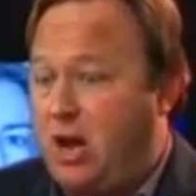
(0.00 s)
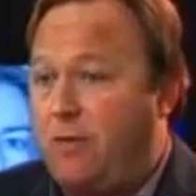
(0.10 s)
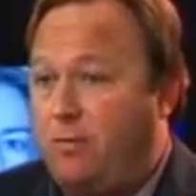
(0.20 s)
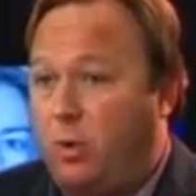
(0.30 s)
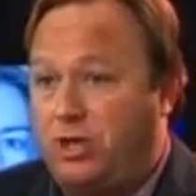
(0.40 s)

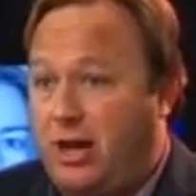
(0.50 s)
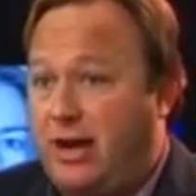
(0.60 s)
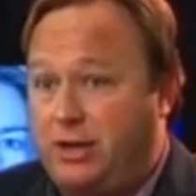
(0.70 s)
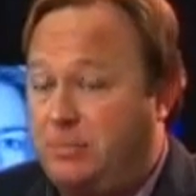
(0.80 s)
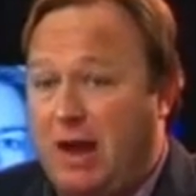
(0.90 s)
over more
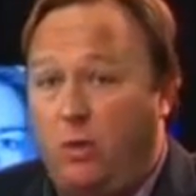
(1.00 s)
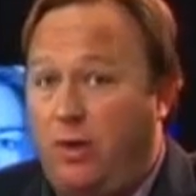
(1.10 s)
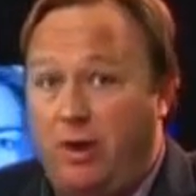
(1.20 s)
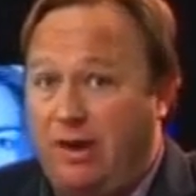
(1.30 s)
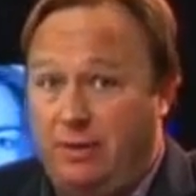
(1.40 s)
states, because, by the way,
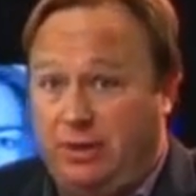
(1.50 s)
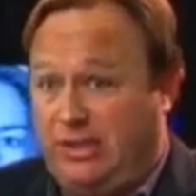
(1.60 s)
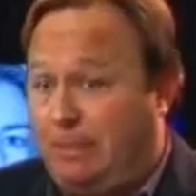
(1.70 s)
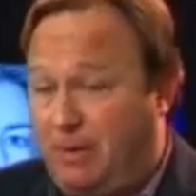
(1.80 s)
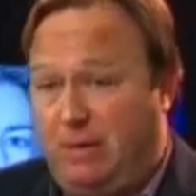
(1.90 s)
they're not even
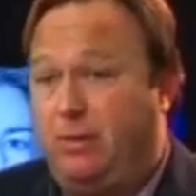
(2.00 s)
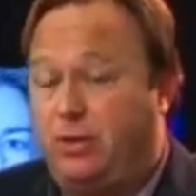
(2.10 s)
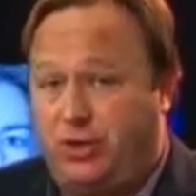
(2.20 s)
accepting them. They're just